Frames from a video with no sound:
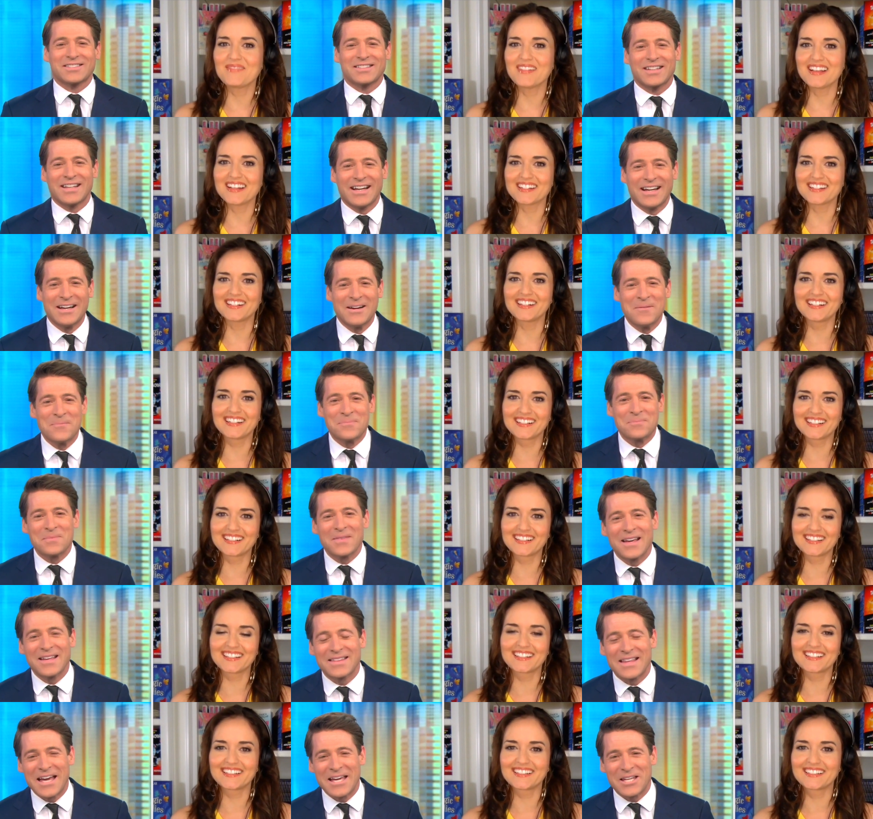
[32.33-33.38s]
Speaker 1: My pleasure.
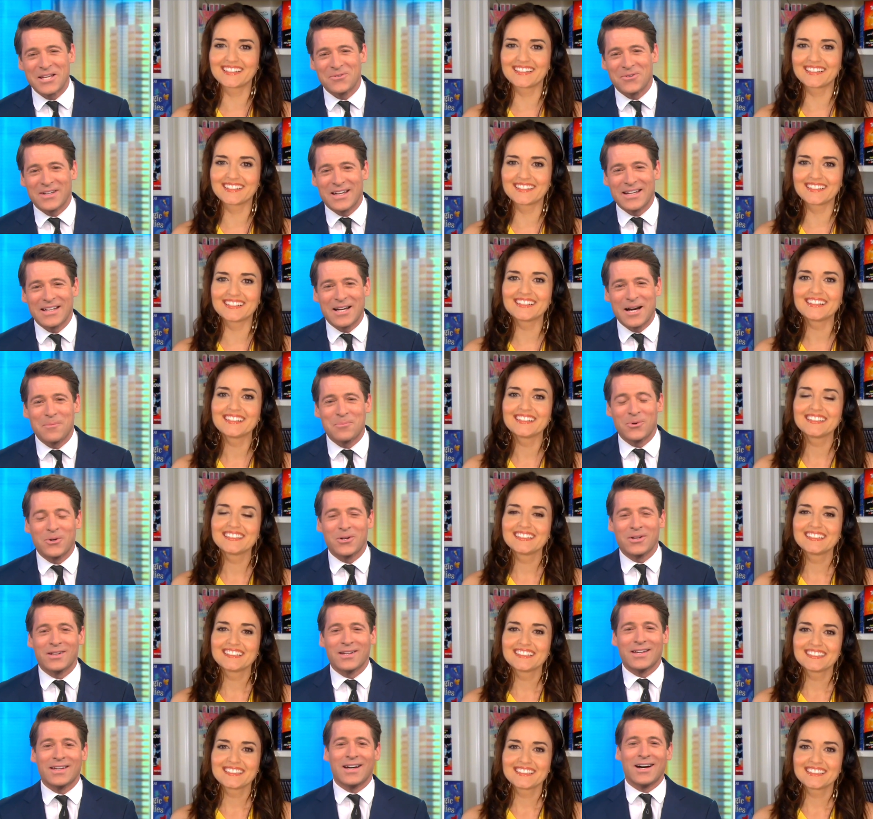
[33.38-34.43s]
Thank you for getting up
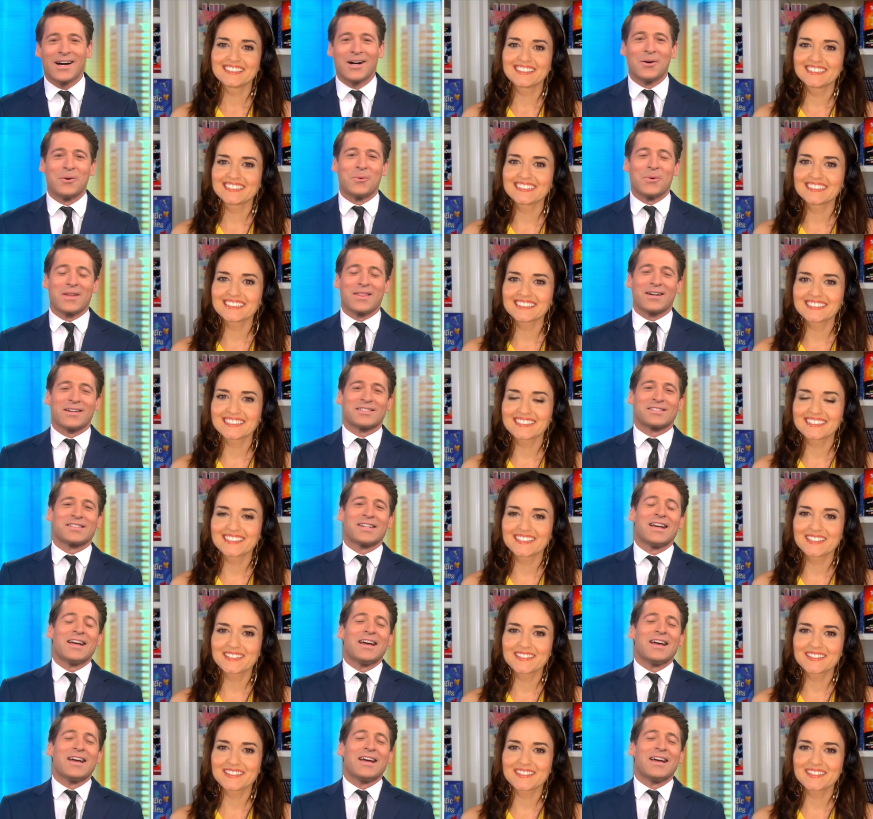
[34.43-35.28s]
early uh, with us.